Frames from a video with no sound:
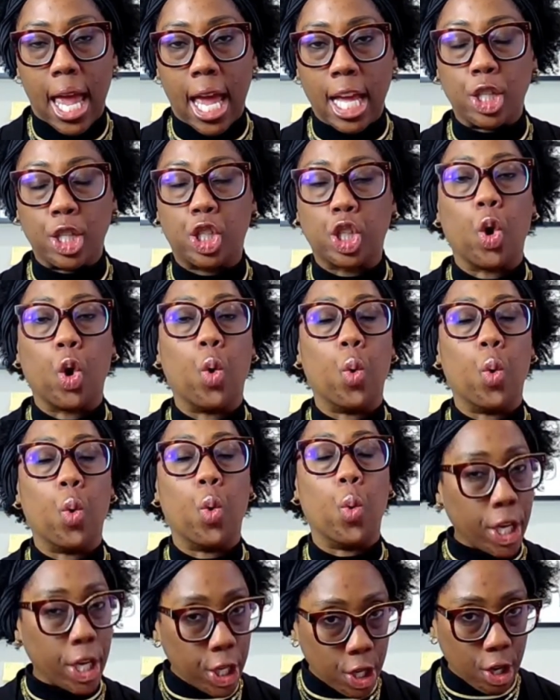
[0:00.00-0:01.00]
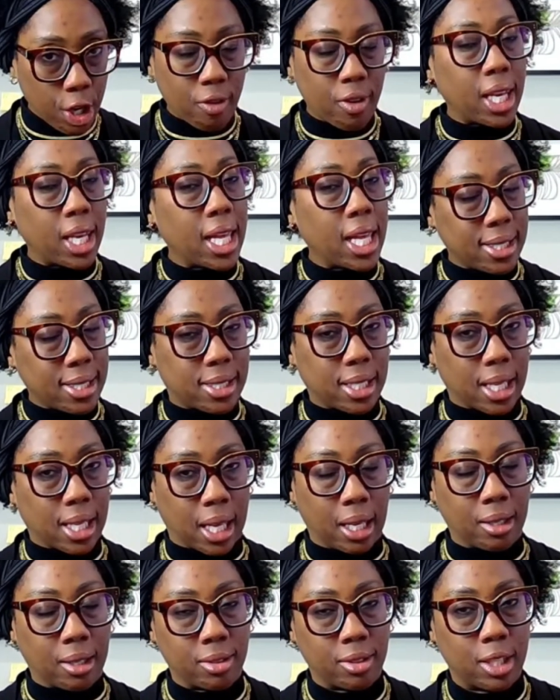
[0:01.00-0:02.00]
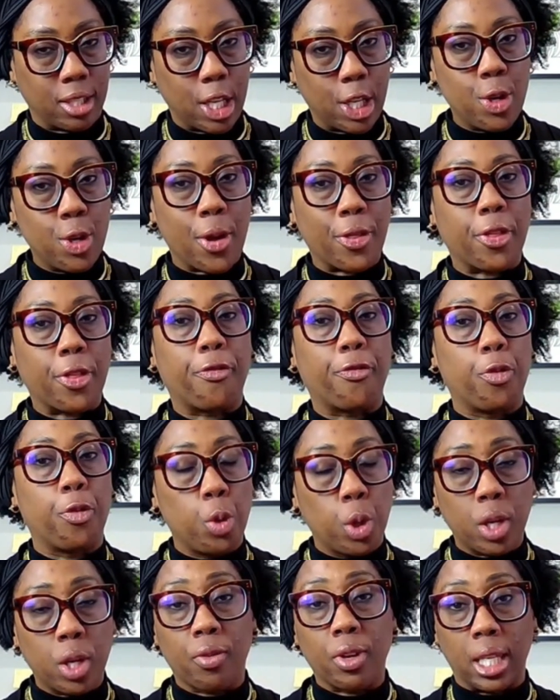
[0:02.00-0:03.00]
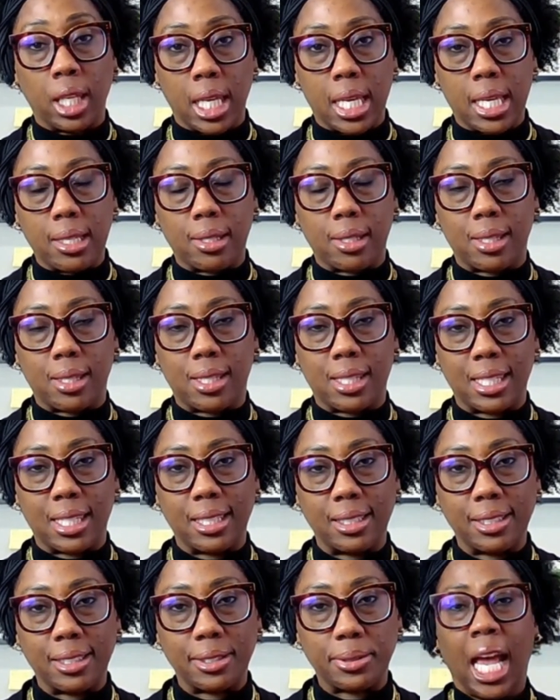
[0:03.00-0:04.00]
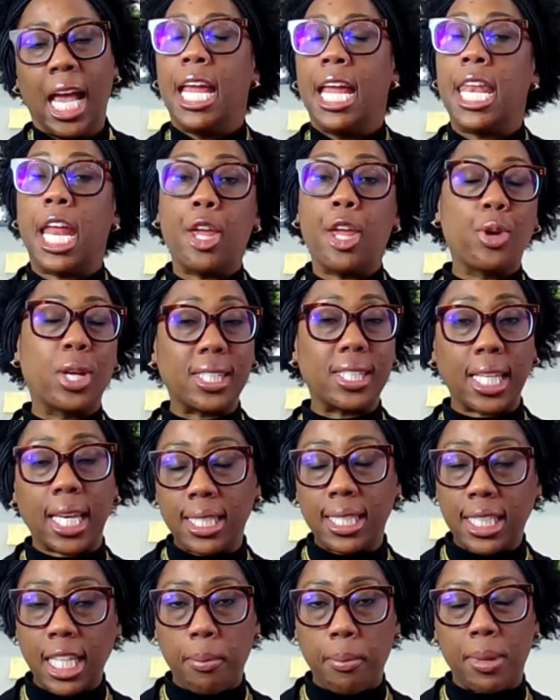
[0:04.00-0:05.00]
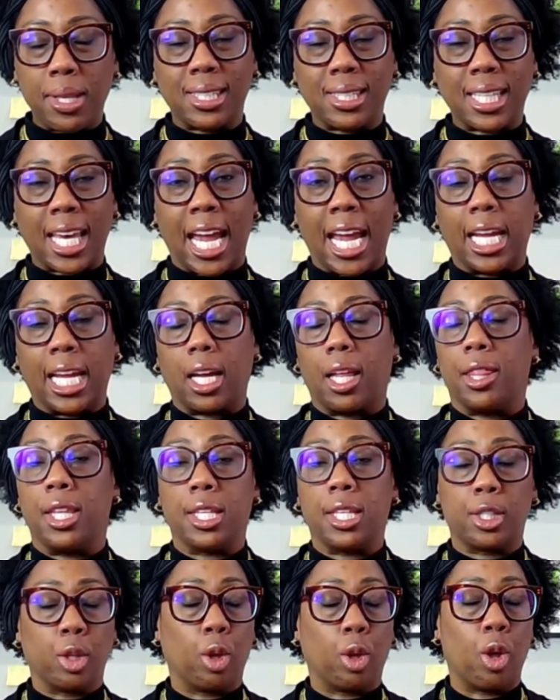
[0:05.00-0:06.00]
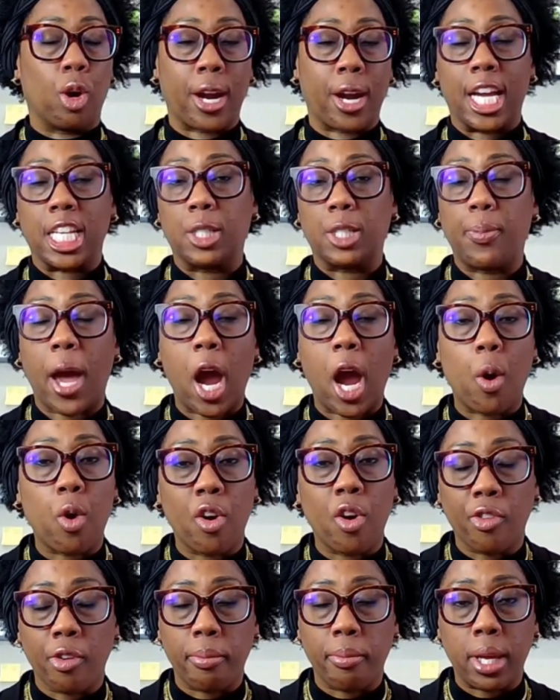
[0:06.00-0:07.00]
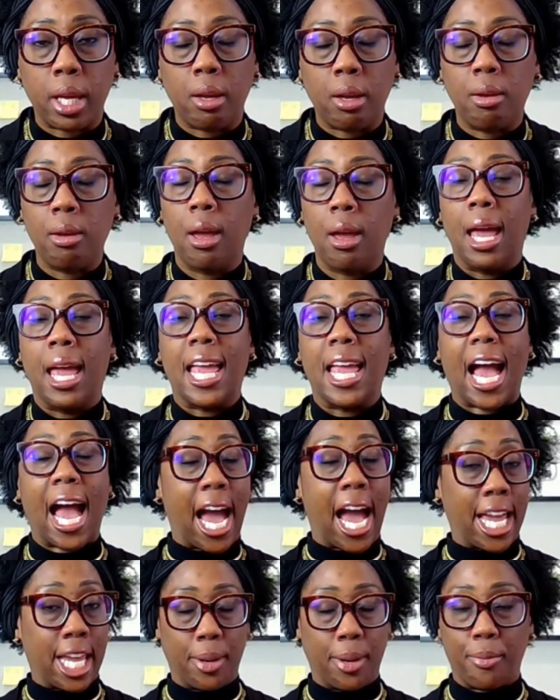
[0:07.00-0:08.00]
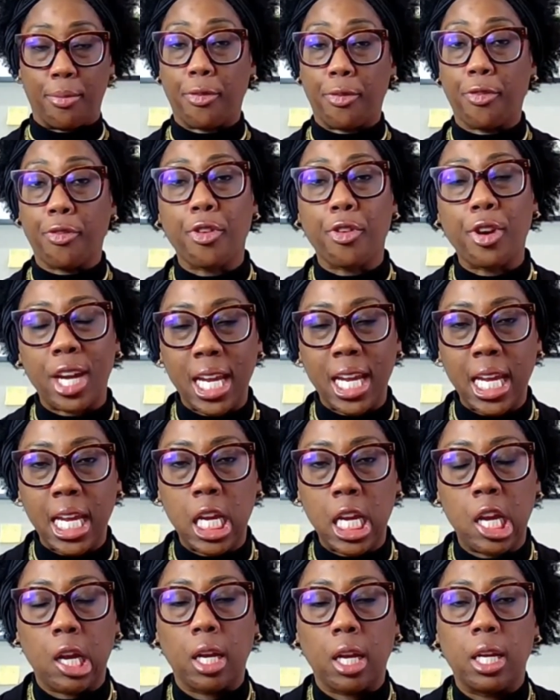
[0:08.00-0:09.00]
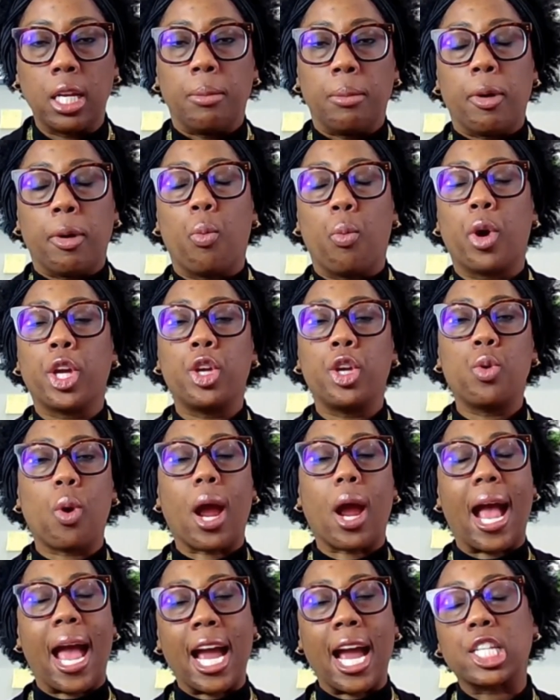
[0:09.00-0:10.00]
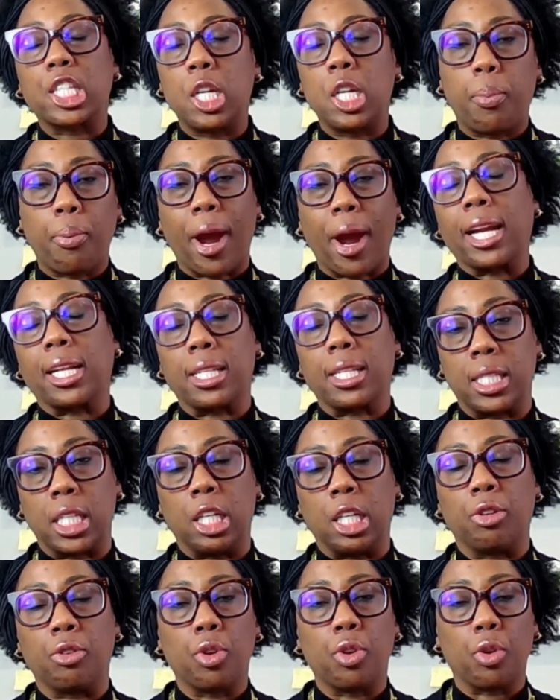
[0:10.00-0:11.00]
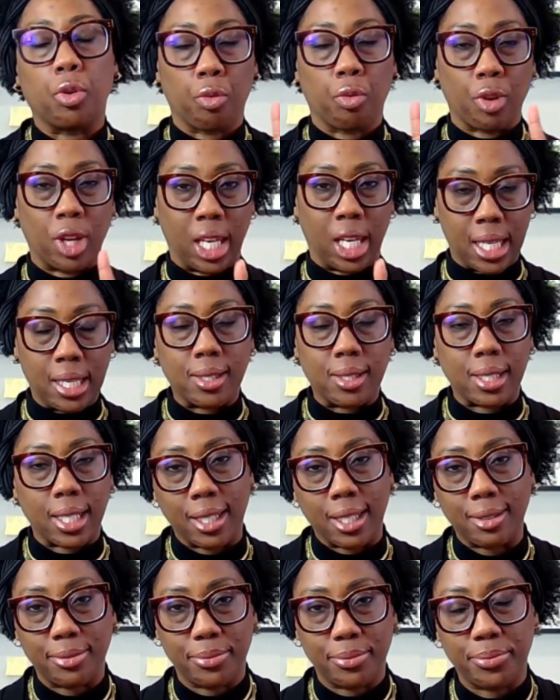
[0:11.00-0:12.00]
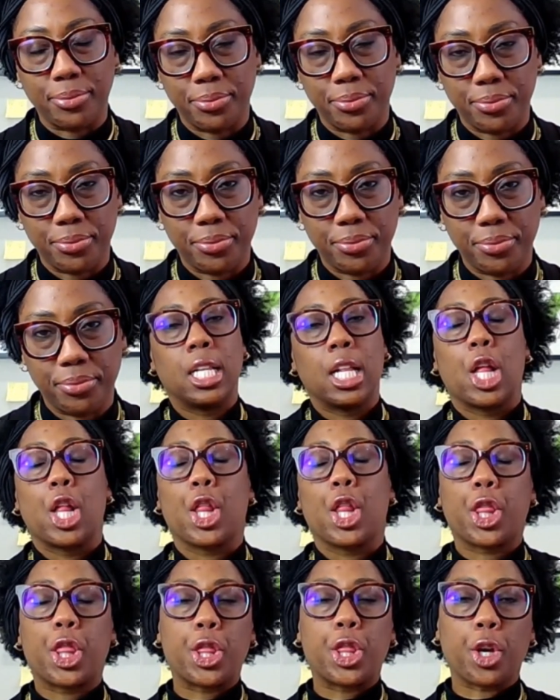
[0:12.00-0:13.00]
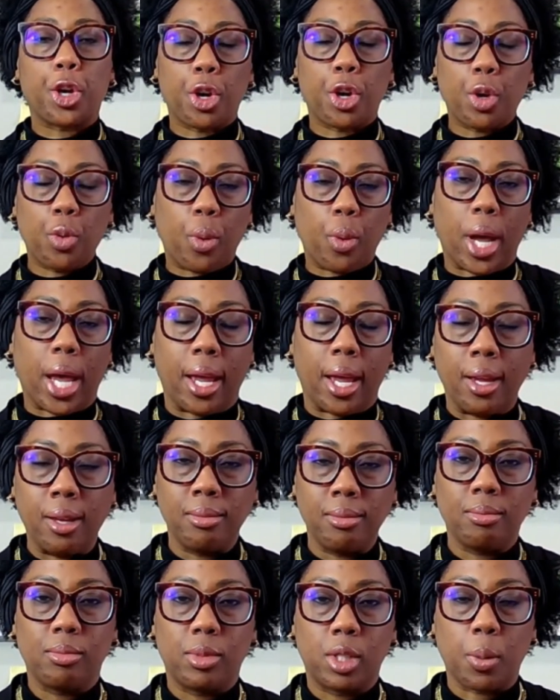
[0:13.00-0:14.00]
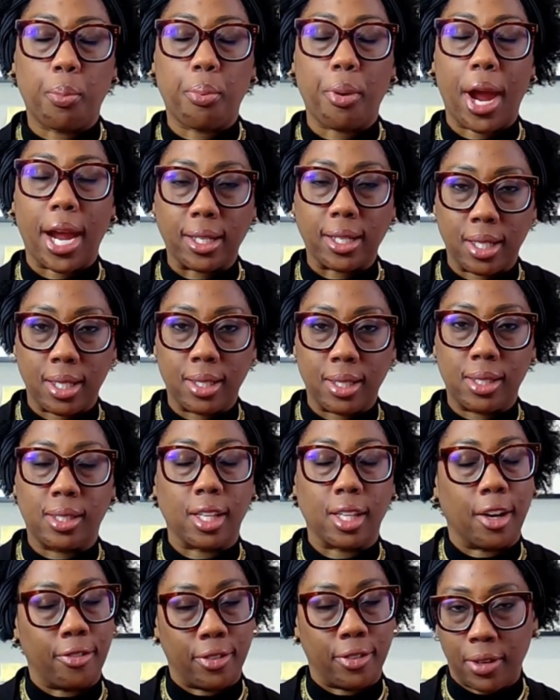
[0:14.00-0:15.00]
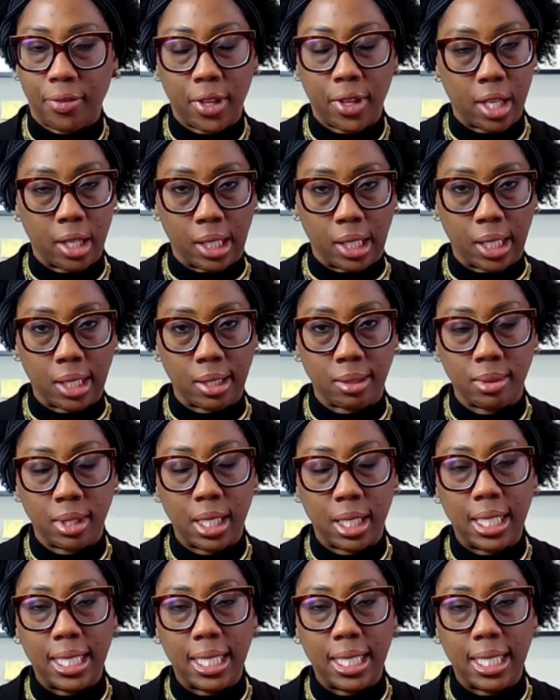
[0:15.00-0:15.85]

And so when you're releasing, you have to fully release. Now you can say statements like, this no longer has power over me. I am free. But where you are actually practicing releasing. Third way to practice self-love healing